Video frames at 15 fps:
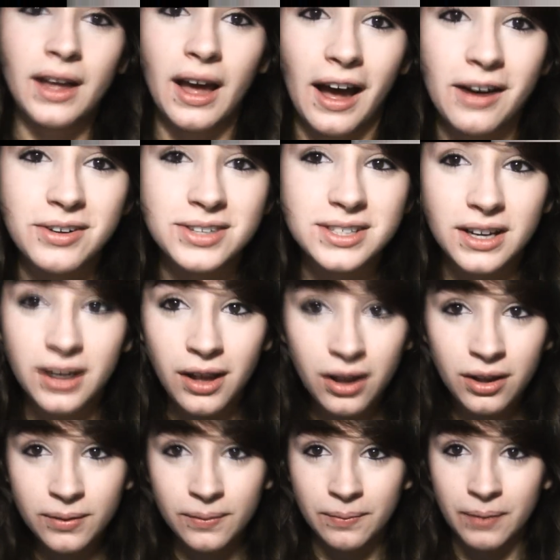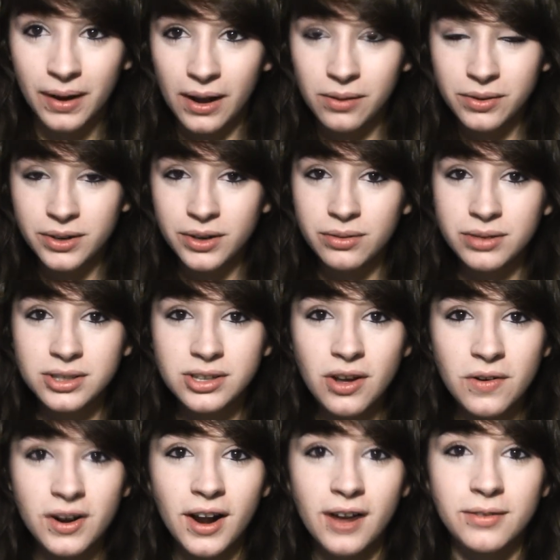I was like, hmm, I wonder what's
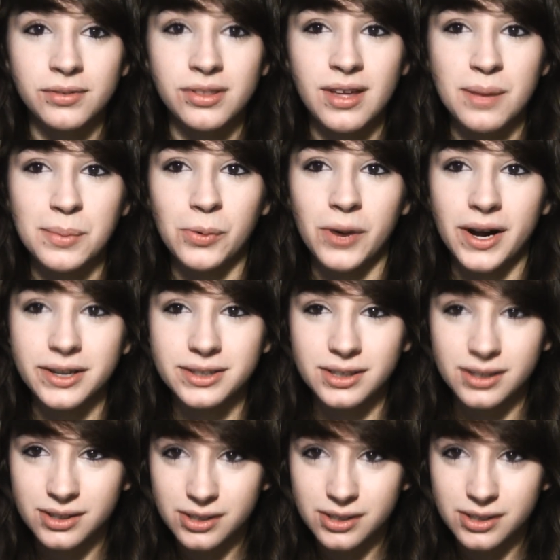going on with Emma Watson.